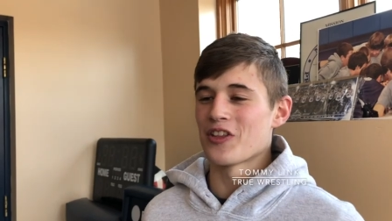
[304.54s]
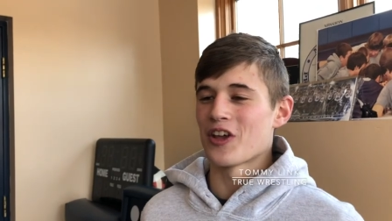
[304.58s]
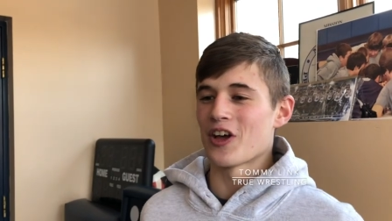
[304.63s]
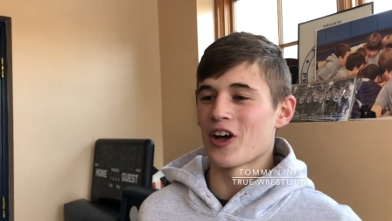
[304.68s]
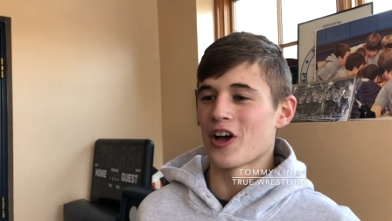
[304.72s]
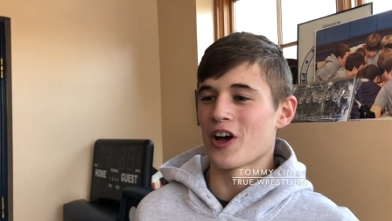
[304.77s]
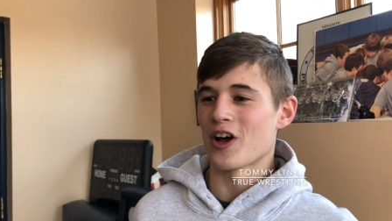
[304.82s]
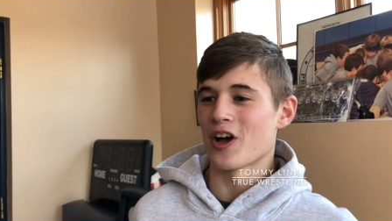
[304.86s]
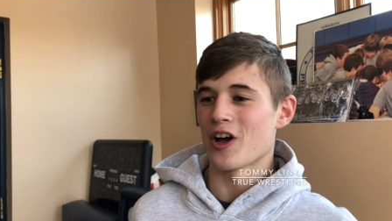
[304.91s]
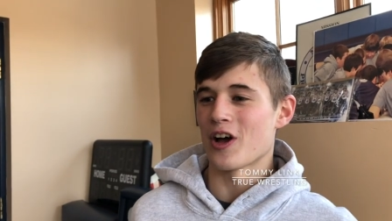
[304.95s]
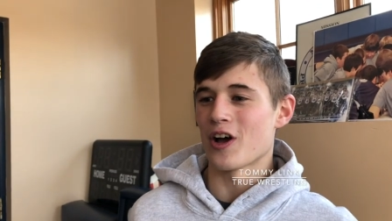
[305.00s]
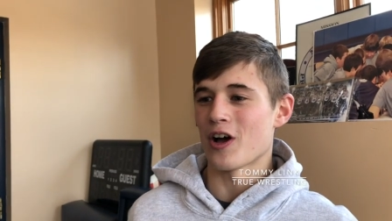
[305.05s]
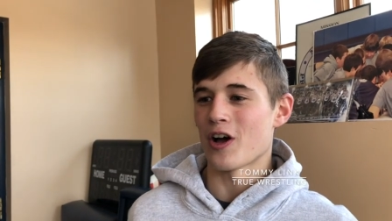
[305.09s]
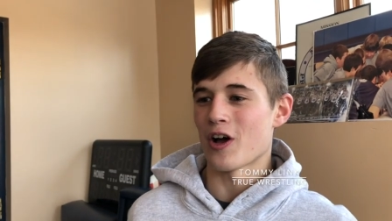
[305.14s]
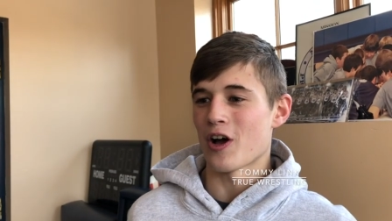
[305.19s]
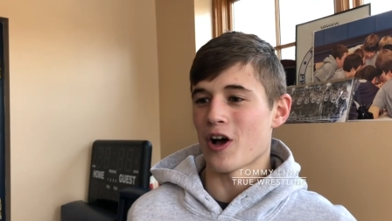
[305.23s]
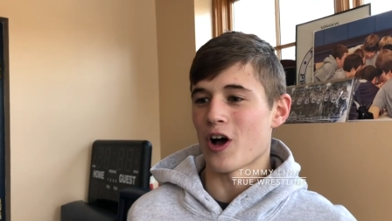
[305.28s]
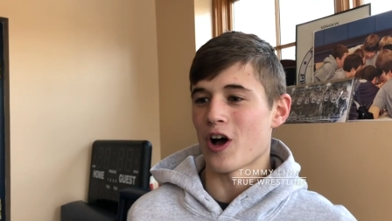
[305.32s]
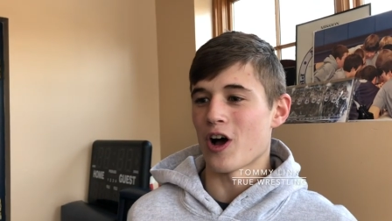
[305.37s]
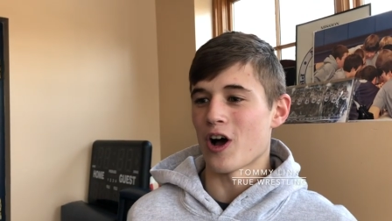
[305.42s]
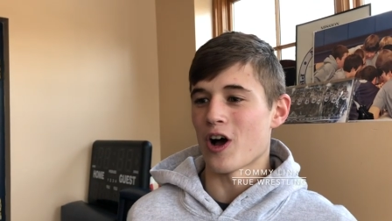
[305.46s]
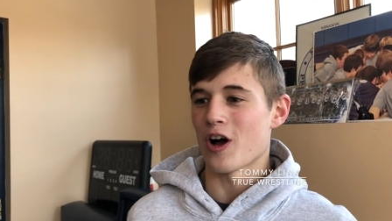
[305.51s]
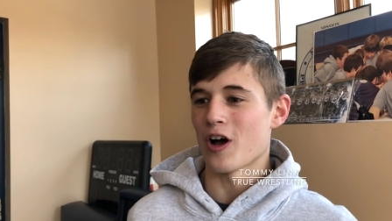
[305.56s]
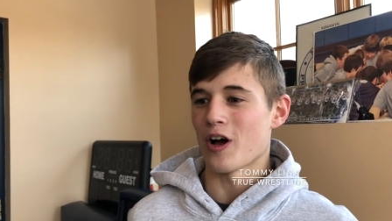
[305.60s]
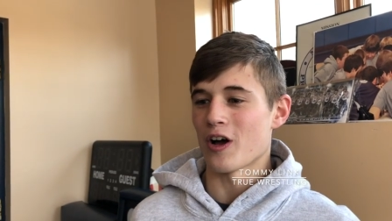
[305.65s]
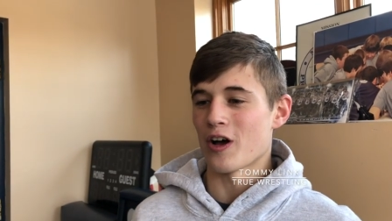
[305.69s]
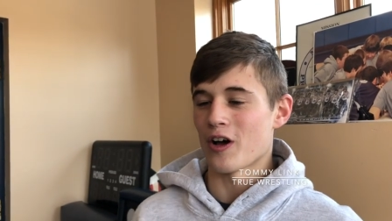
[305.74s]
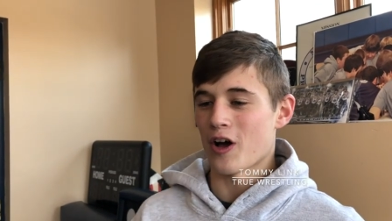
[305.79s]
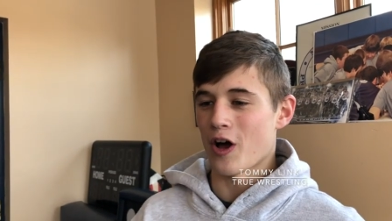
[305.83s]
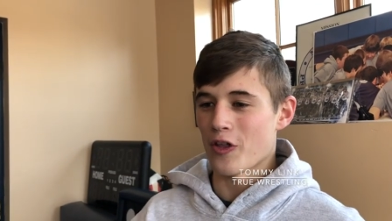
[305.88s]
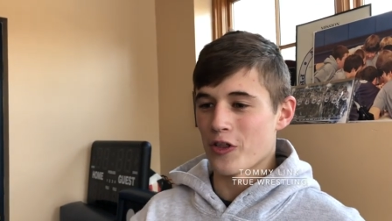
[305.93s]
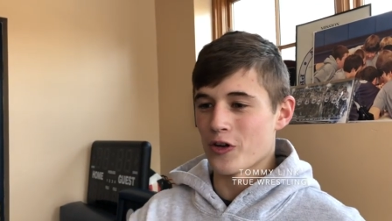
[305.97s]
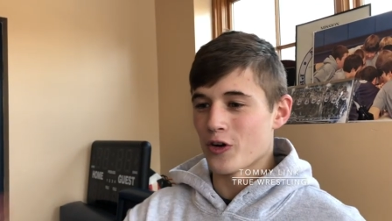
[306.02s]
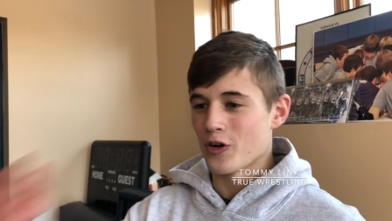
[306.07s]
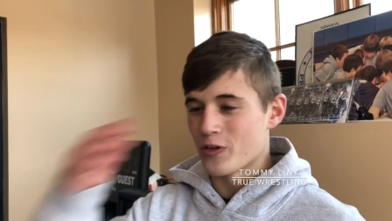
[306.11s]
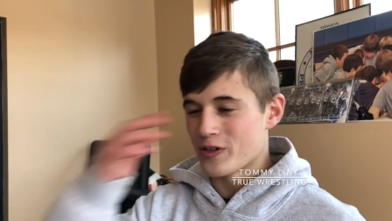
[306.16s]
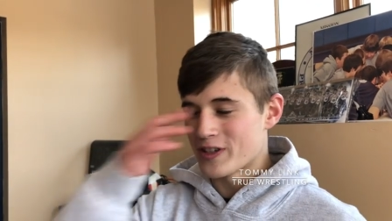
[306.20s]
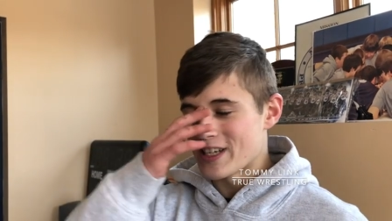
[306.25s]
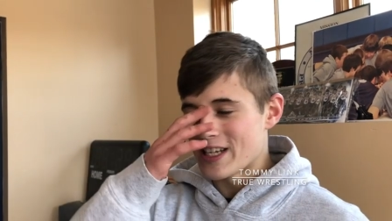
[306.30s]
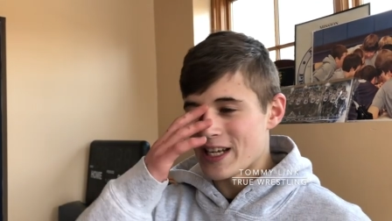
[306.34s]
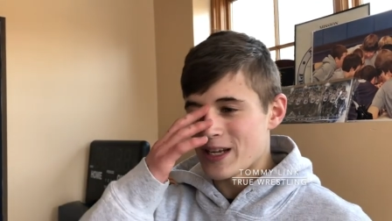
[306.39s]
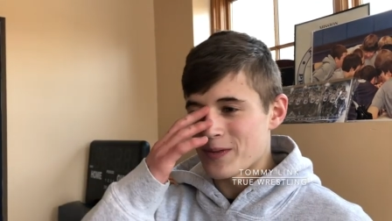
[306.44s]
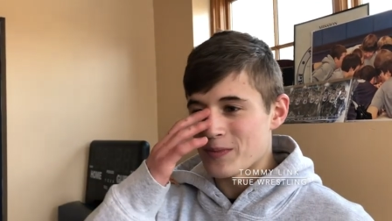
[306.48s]
the uh, other
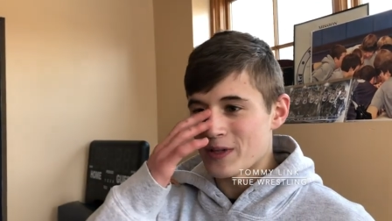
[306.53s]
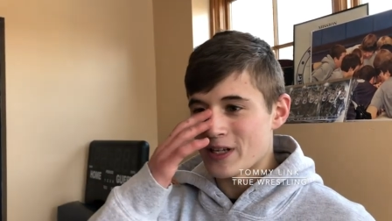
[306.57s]
team.